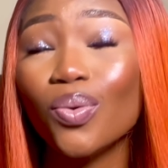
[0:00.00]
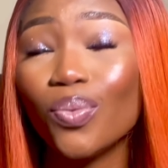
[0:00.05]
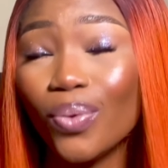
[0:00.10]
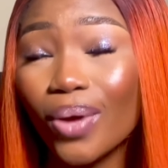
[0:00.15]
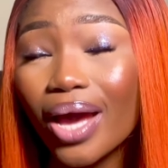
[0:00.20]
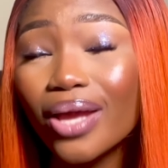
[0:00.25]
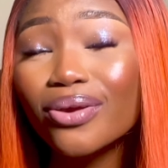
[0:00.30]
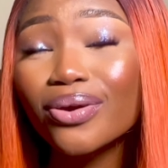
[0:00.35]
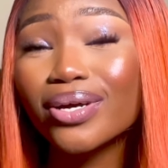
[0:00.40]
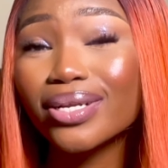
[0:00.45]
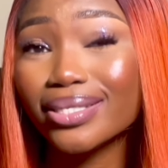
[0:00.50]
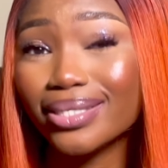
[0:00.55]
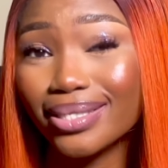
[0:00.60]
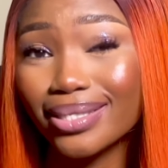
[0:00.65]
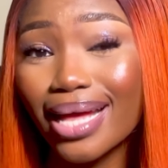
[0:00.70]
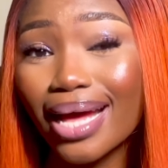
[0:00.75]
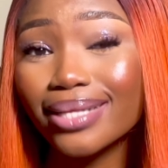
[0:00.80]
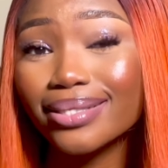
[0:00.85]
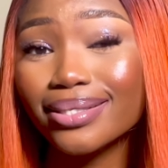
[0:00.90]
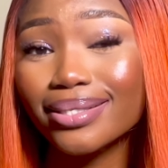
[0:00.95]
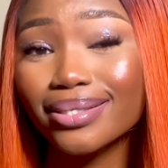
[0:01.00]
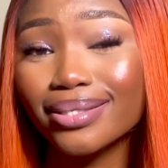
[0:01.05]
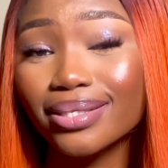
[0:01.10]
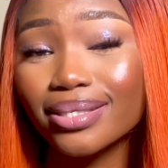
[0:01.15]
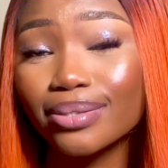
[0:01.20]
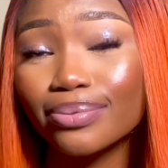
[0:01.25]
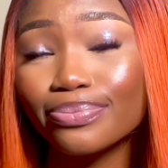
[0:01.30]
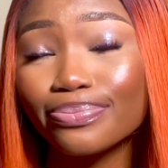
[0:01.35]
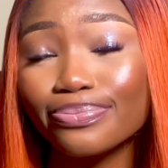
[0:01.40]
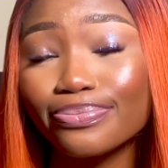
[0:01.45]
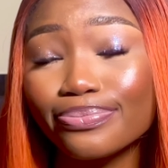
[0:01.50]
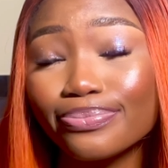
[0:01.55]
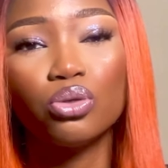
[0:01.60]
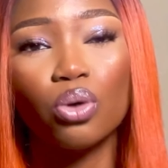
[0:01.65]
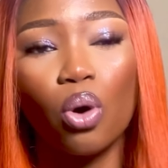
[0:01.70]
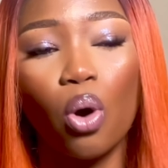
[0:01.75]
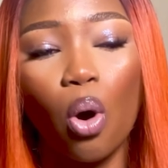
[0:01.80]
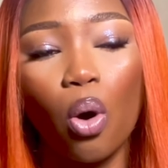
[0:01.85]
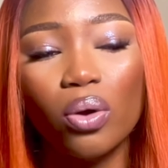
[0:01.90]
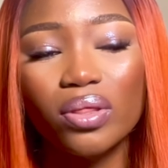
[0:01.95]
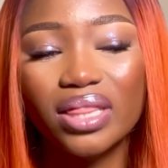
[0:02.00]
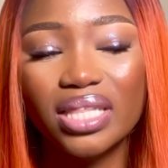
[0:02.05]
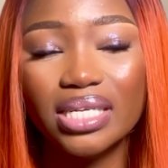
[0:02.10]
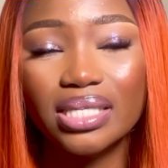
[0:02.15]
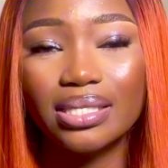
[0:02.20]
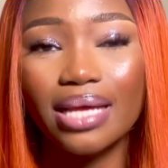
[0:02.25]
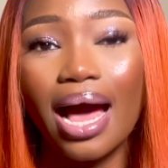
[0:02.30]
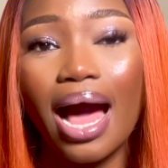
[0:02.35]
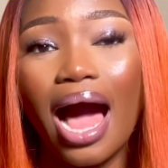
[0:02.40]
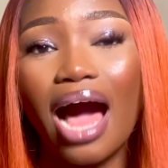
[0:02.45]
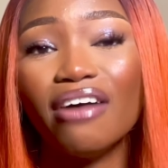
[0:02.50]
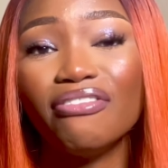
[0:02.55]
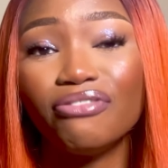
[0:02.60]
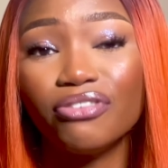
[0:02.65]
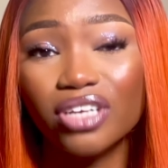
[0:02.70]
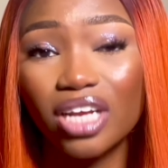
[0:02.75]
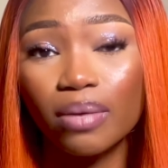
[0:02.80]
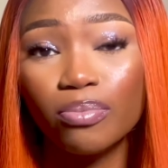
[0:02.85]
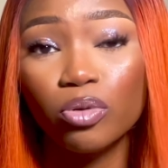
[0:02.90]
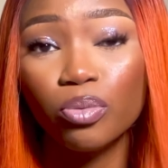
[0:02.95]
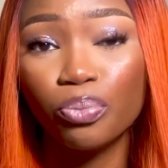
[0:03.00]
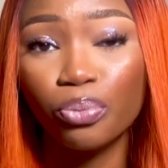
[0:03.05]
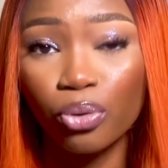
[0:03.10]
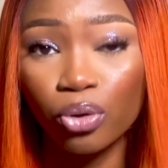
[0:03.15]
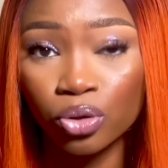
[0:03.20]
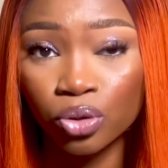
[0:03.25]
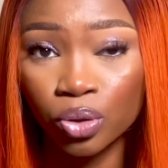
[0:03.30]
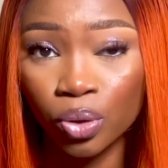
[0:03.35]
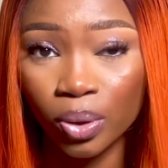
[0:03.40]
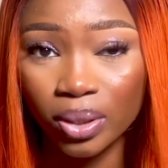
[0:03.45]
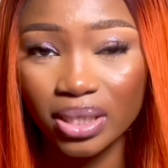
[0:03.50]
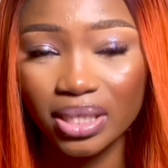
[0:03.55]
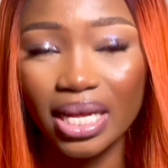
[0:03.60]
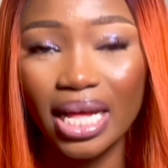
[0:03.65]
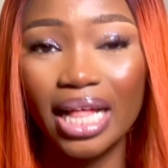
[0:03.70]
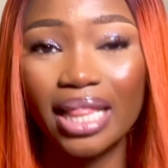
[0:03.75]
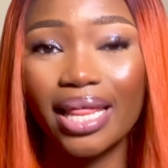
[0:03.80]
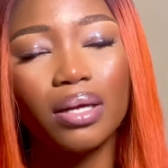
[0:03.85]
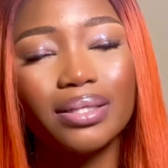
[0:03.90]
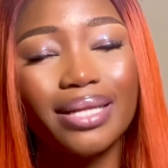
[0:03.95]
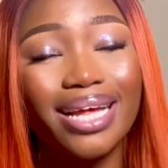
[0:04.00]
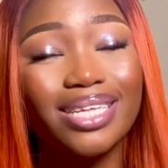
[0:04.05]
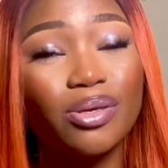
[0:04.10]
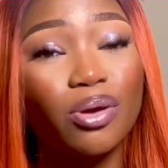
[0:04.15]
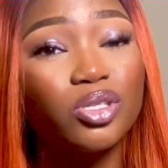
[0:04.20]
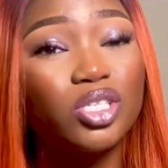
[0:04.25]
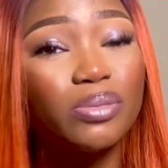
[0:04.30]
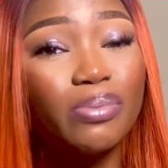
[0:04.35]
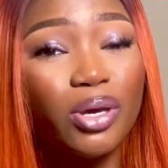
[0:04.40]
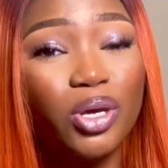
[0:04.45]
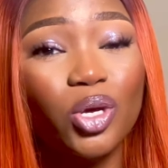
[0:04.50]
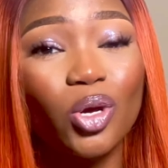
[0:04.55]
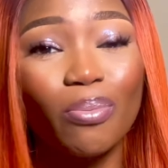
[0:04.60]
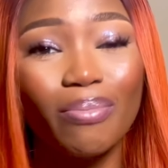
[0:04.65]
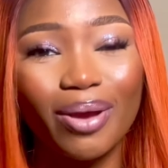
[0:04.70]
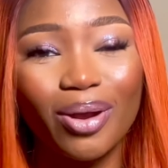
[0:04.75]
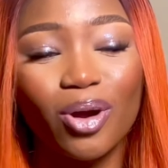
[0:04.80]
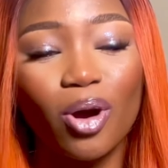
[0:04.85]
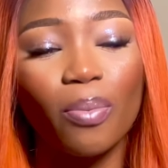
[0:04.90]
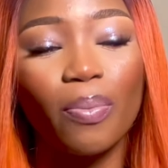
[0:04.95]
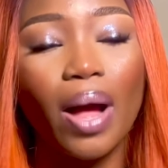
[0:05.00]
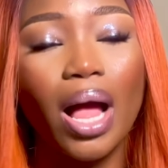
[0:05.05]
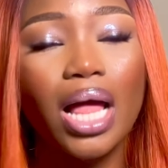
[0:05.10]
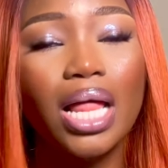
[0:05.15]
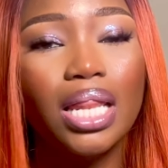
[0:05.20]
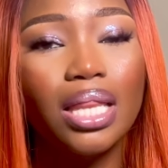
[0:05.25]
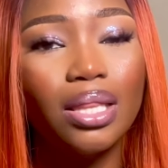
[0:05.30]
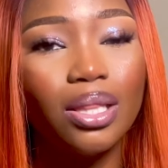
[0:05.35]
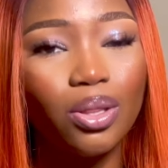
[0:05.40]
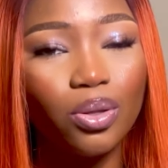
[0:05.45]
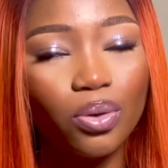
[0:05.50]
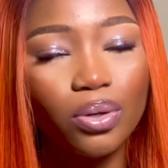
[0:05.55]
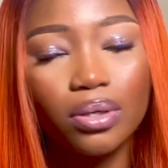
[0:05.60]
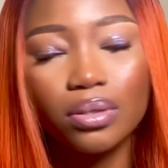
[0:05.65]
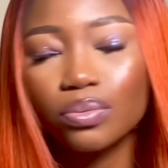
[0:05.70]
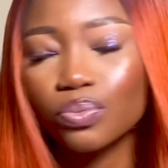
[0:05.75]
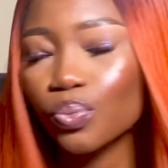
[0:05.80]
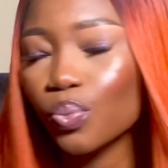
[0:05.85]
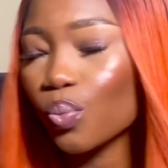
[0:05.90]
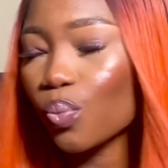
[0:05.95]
Where are you gonna start? So all these are affordable products that is going to make your makeup look.